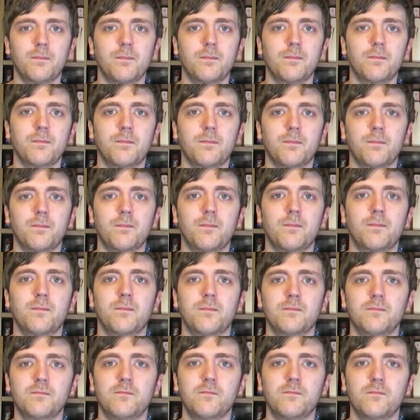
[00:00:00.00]

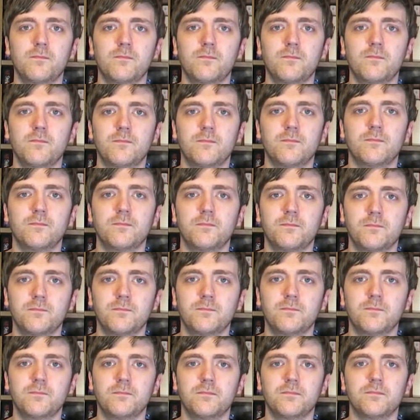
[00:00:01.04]

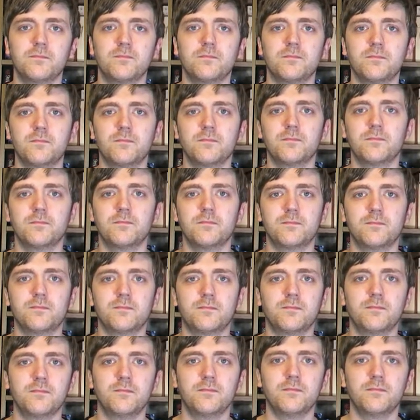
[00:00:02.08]

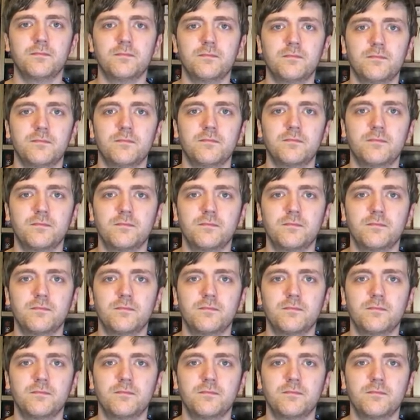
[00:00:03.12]
[no speech]